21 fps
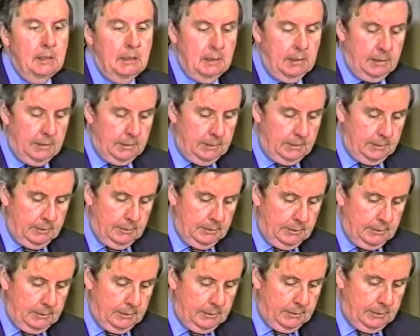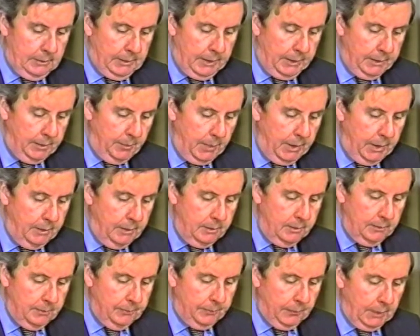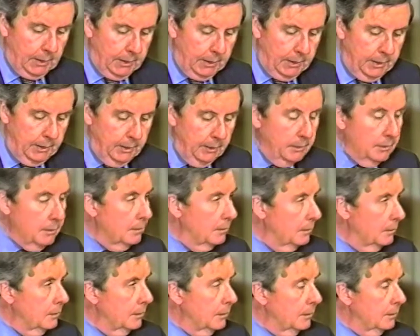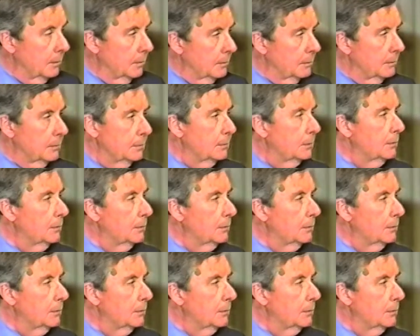uh, has made a, uh,